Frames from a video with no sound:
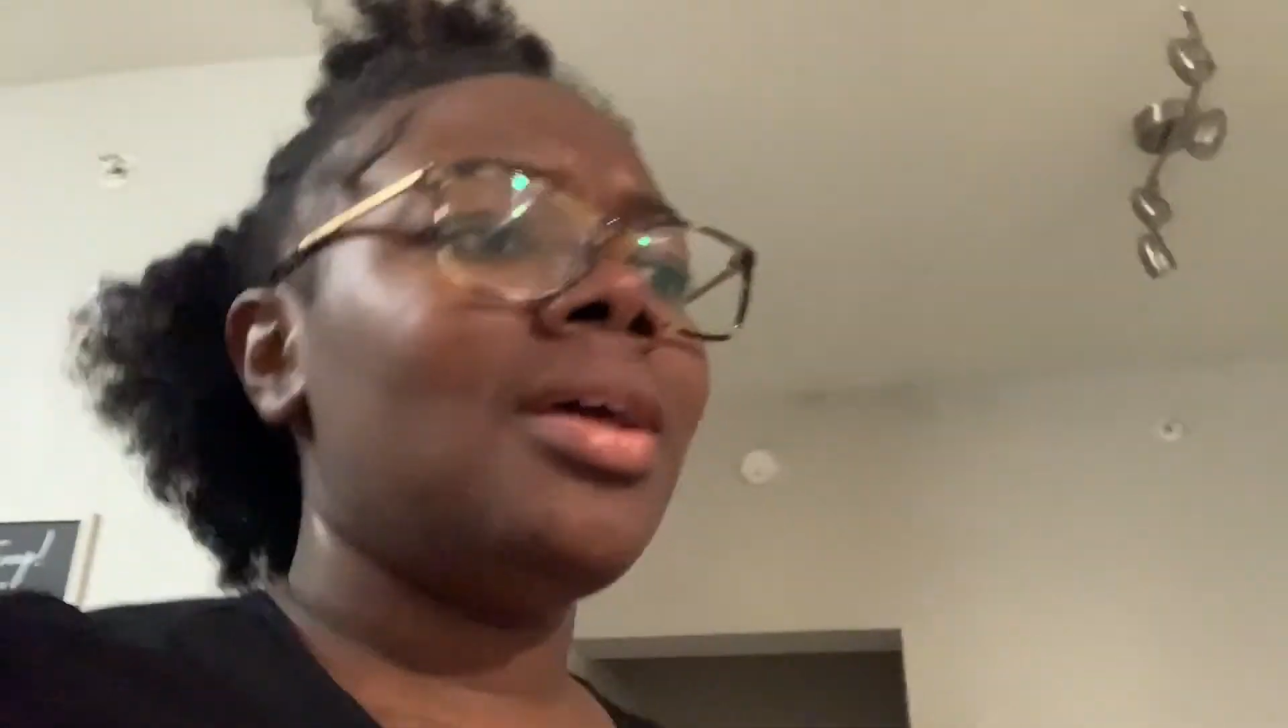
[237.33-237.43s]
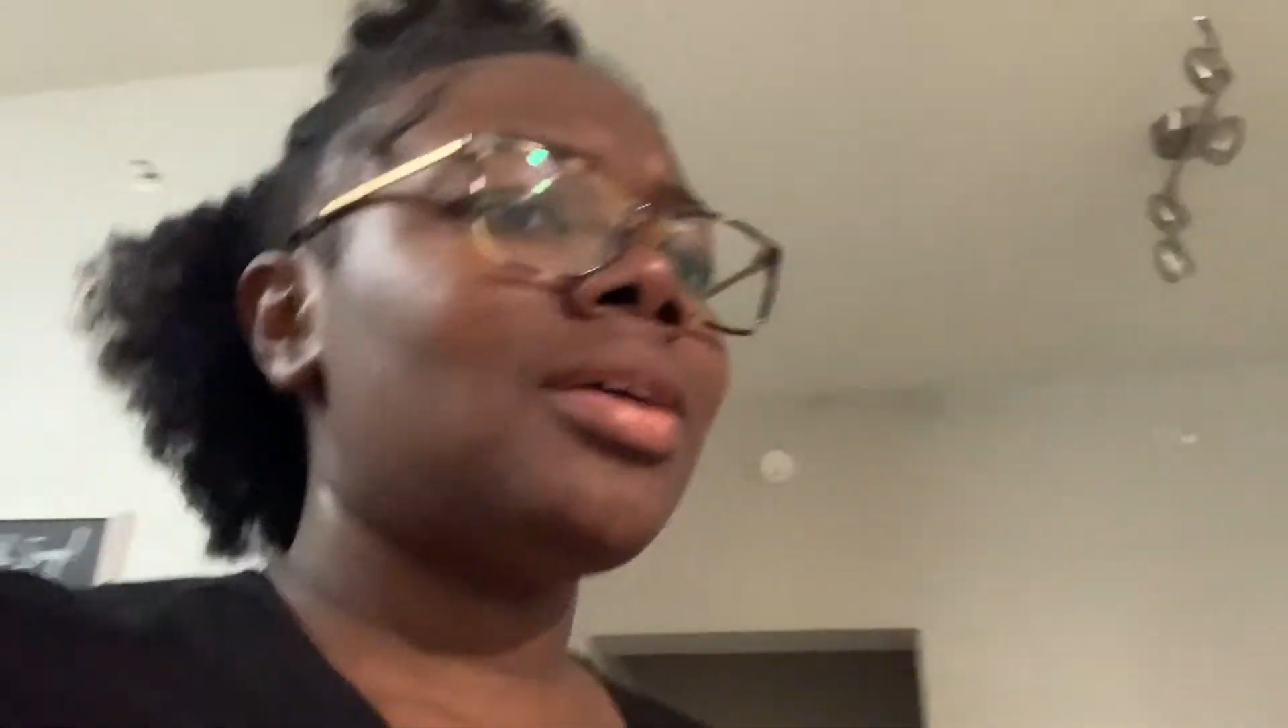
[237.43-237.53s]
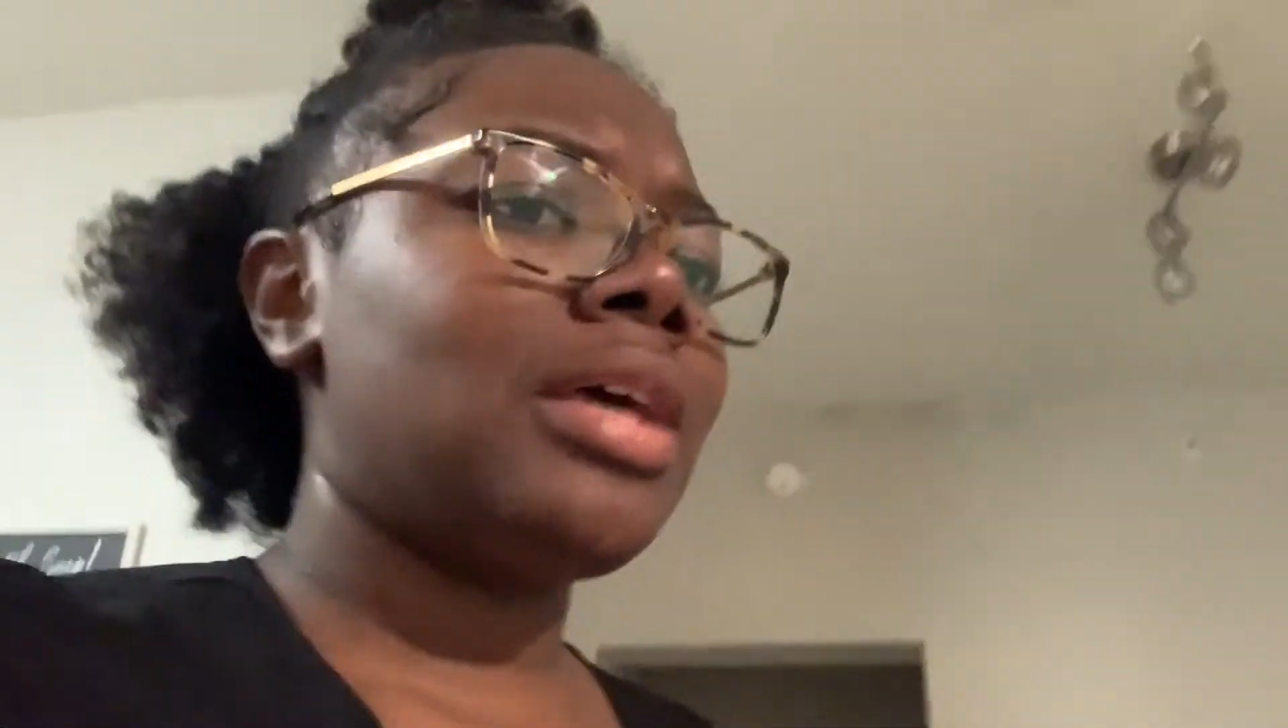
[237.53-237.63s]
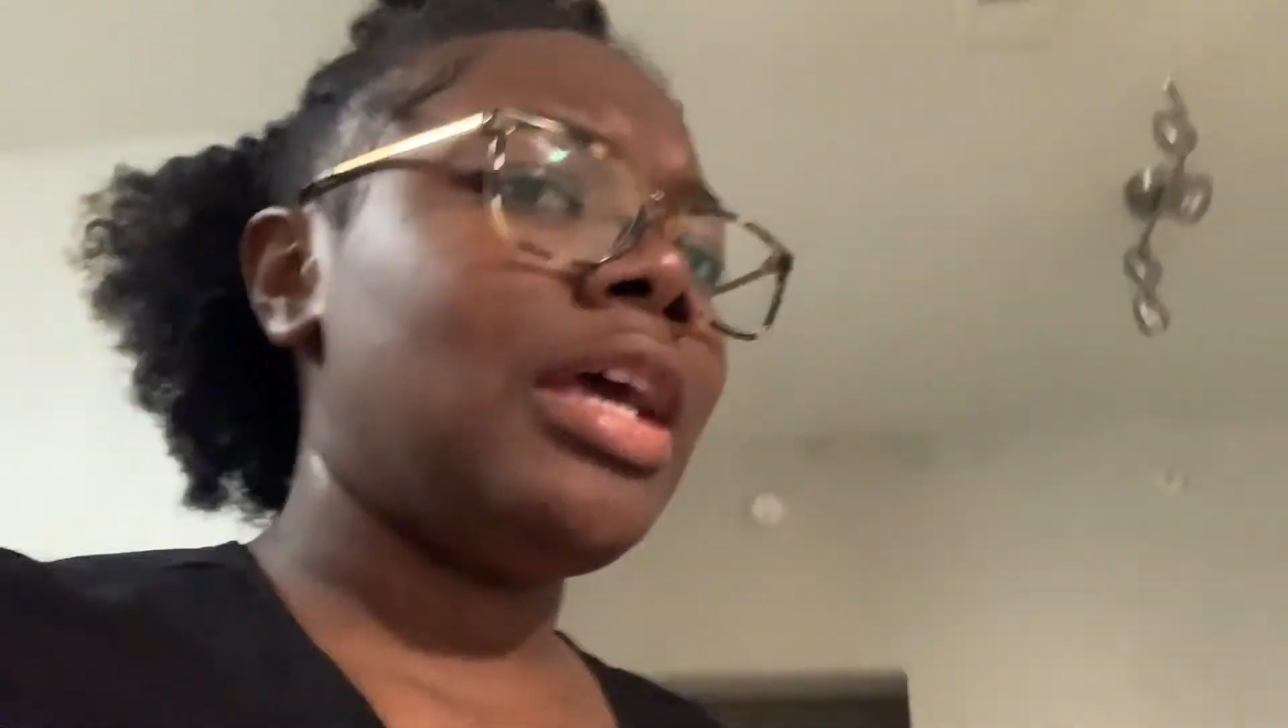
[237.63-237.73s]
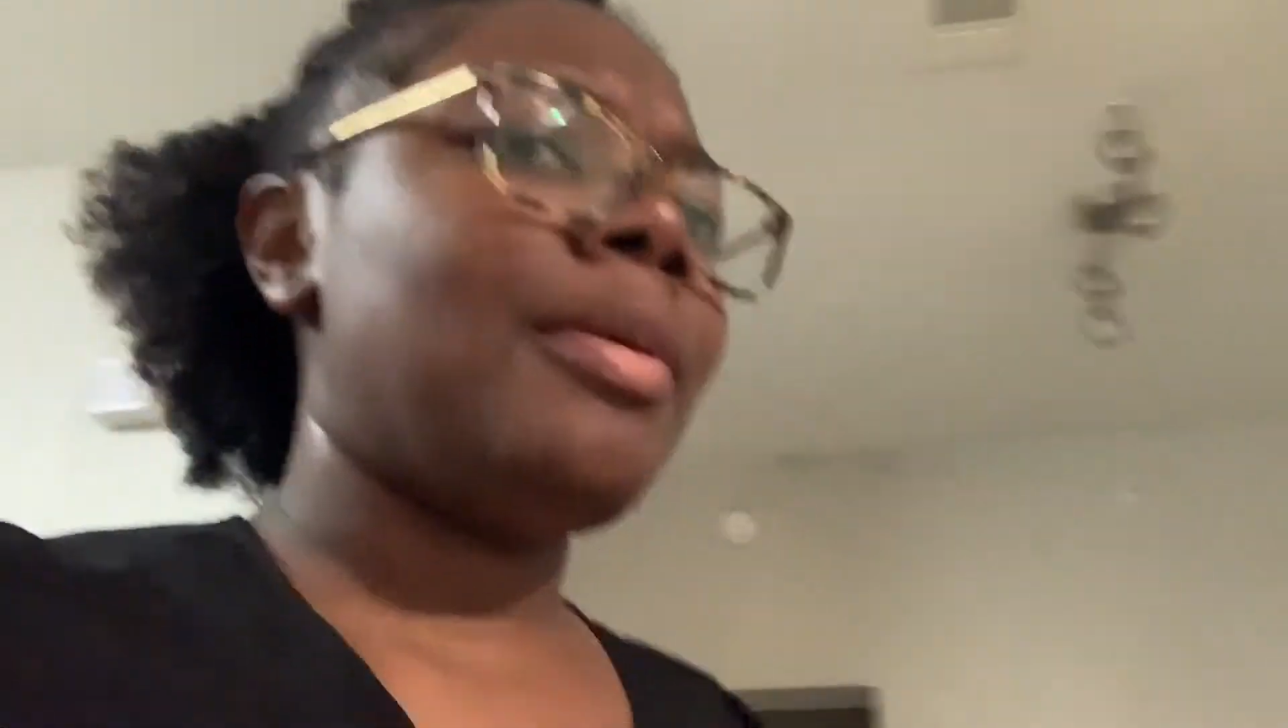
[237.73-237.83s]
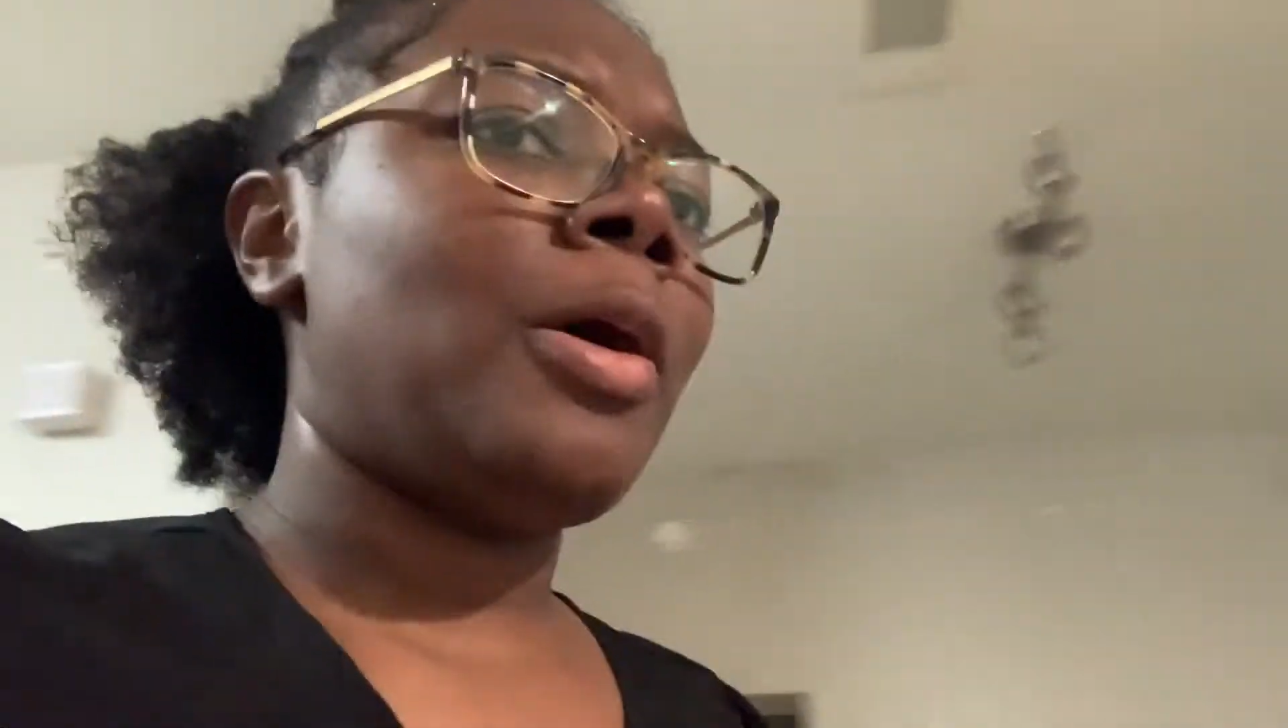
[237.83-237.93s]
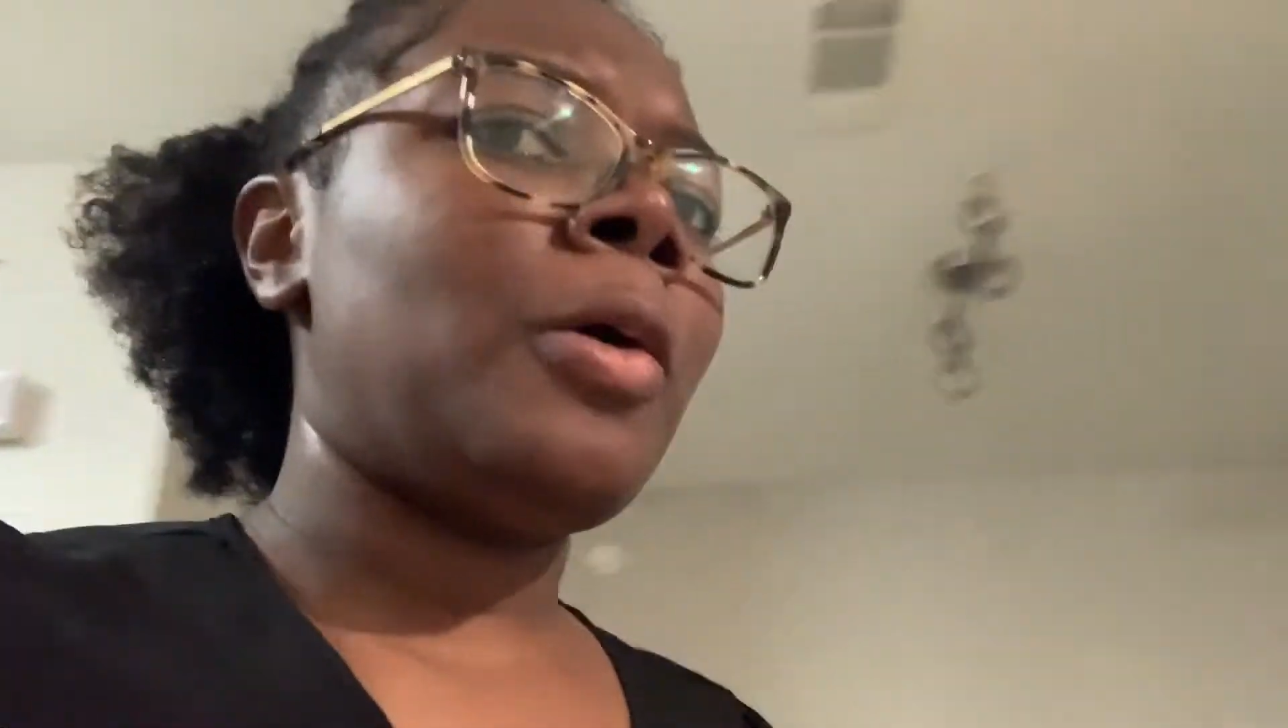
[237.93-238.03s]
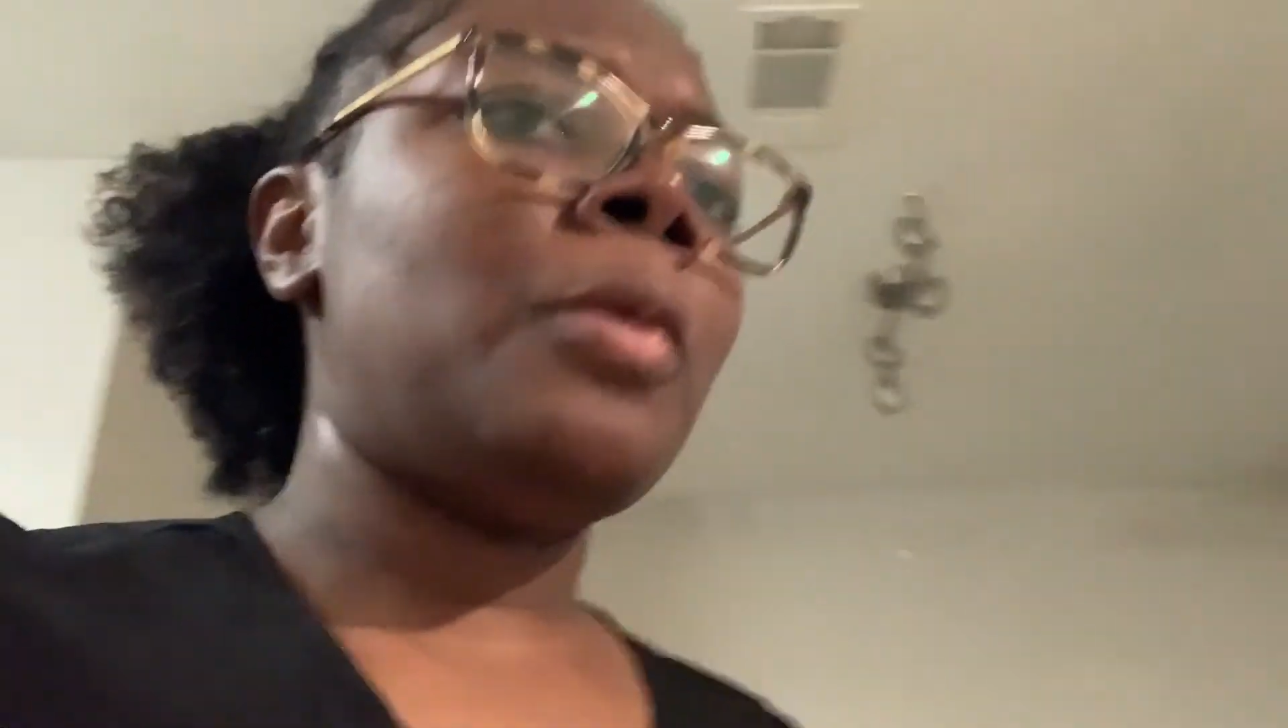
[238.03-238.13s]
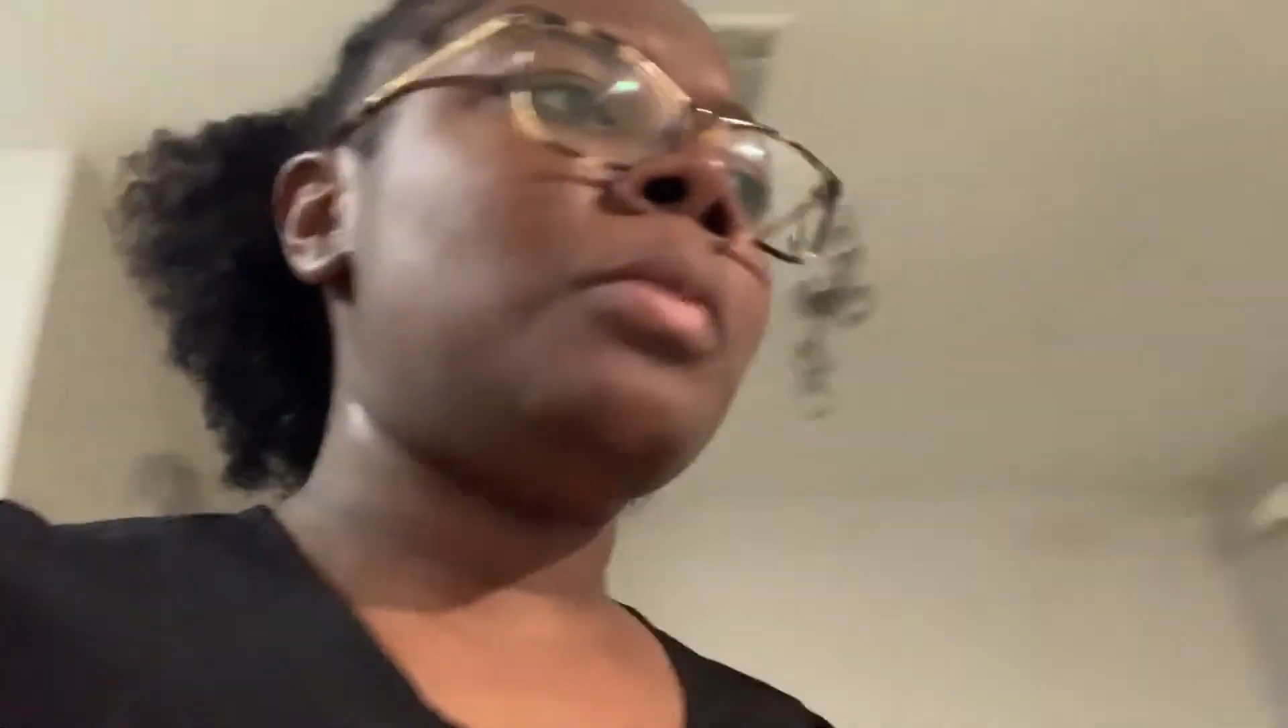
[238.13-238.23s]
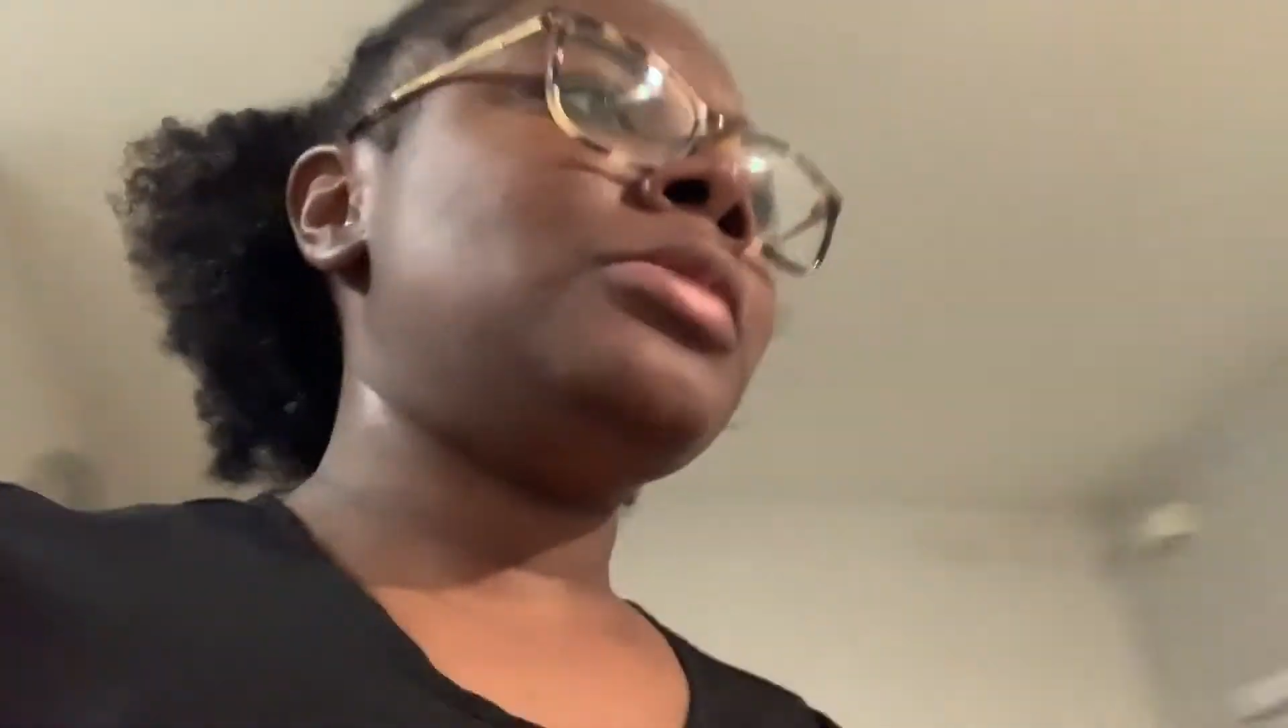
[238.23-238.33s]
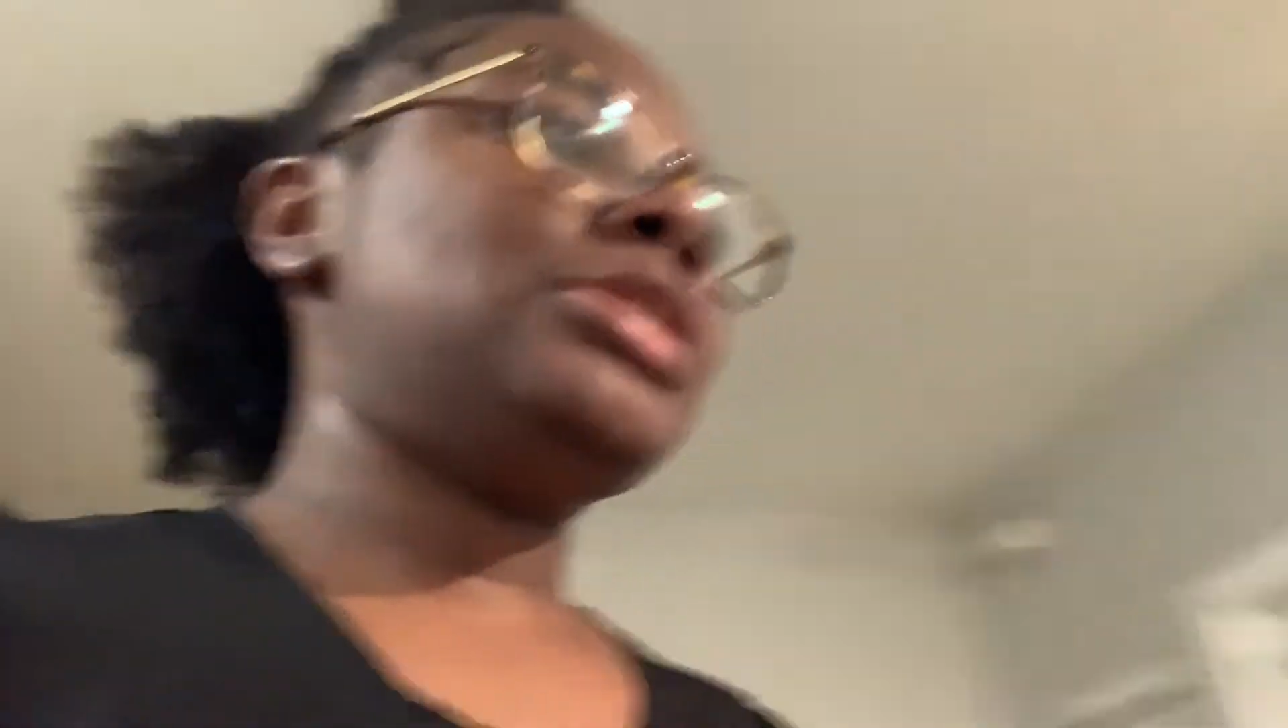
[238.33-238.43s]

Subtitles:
Came home.